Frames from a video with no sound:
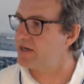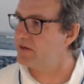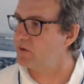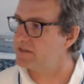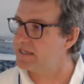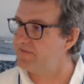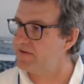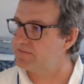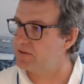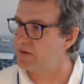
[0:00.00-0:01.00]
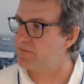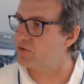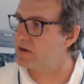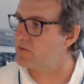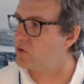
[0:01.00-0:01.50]
Uh, Brendan, what's the
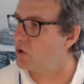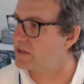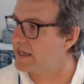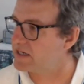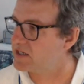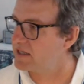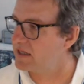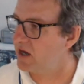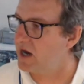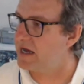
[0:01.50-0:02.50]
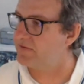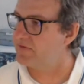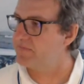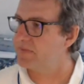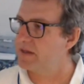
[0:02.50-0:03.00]
difference between pre-recorded lectures and
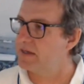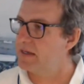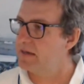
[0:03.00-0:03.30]
live?